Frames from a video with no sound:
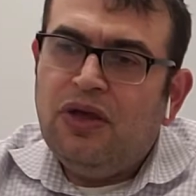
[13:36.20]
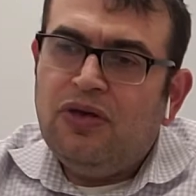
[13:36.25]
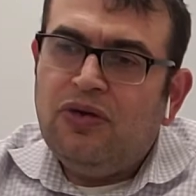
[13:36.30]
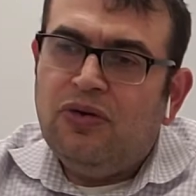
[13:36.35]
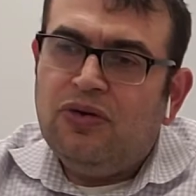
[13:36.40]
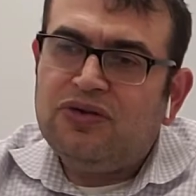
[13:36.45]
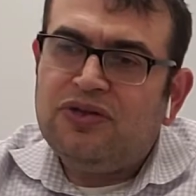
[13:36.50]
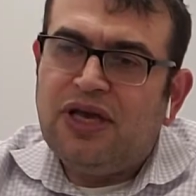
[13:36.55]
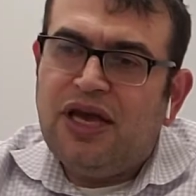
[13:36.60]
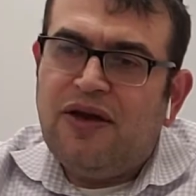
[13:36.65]
You
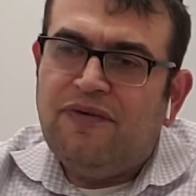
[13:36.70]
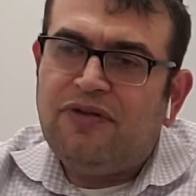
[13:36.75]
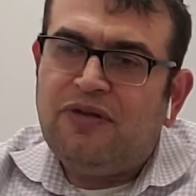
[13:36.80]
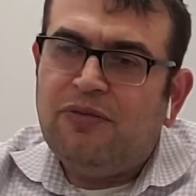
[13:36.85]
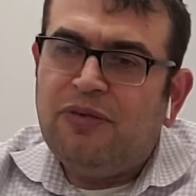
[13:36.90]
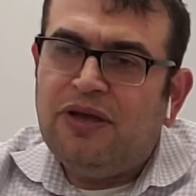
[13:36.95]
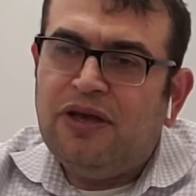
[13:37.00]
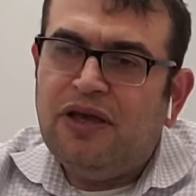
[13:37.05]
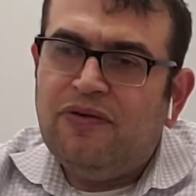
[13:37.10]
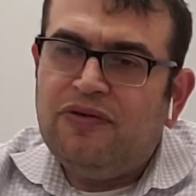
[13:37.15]
also have to
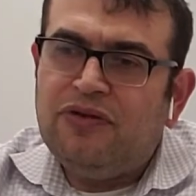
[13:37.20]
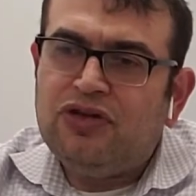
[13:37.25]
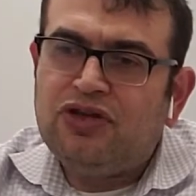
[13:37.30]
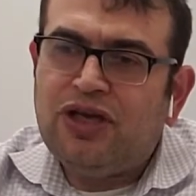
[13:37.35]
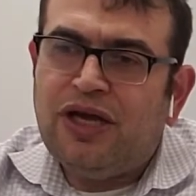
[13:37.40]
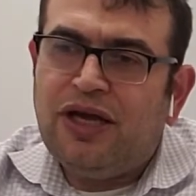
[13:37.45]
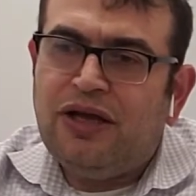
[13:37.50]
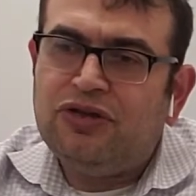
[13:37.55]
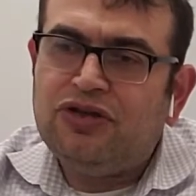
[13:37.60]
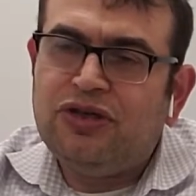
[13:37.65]
be given
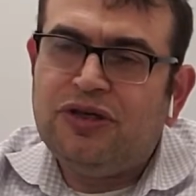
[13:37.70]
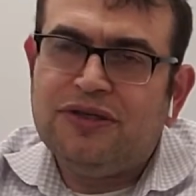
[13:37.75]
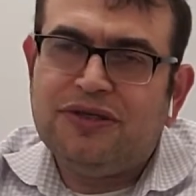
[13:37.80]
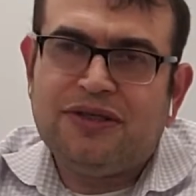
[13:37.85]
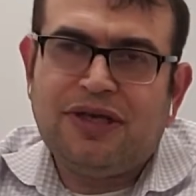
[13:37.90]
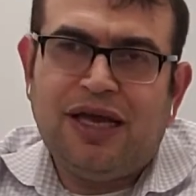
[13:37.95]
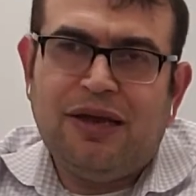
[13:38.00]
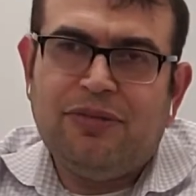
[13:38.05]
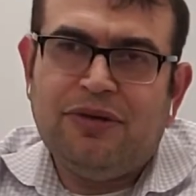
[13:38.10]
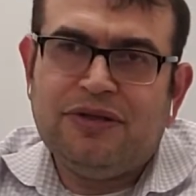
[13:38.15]
challenging
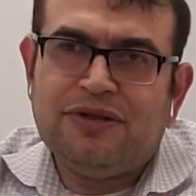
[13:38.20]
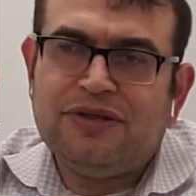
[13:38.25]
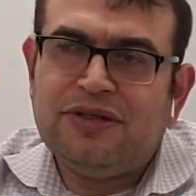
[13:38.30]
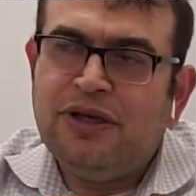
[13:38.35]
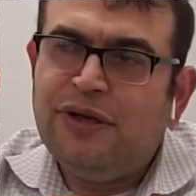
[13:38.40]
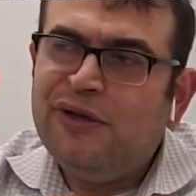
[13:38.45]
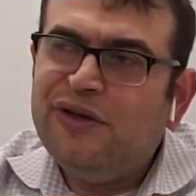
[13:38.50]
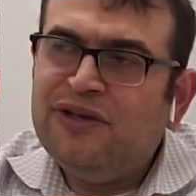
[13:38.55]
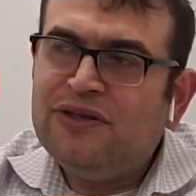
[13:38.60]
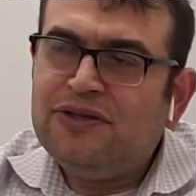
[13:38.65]
assignments,
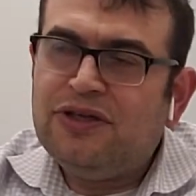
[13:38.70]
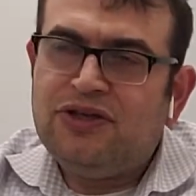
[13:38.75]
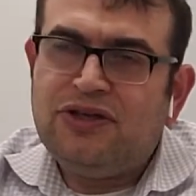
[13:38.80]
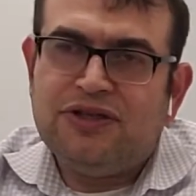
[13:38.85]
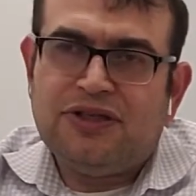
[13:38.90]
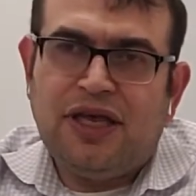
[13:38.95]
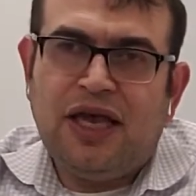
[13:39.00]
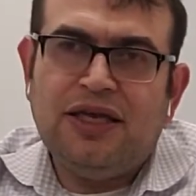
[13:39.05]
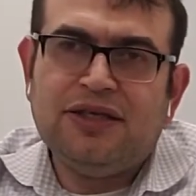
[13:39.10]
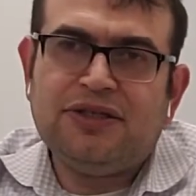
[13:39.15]
such
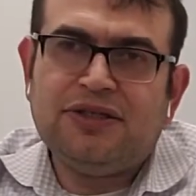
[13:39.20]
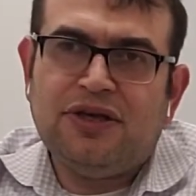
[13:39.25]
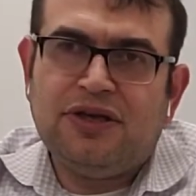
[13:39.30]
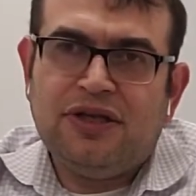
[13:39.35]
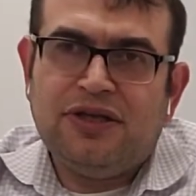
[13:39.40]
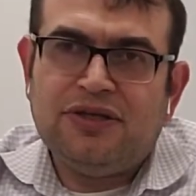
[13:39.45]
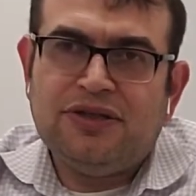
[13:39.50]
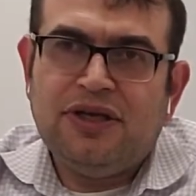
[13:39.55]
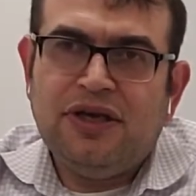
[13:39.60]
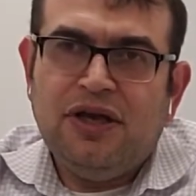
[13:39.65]
as case
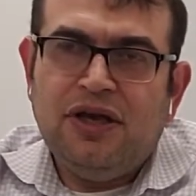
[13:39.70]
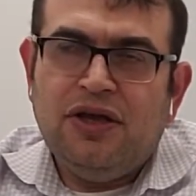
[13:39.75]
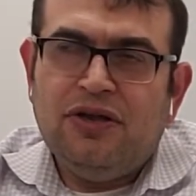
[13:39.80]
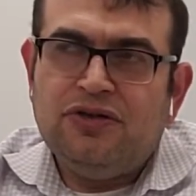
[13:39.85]
studies,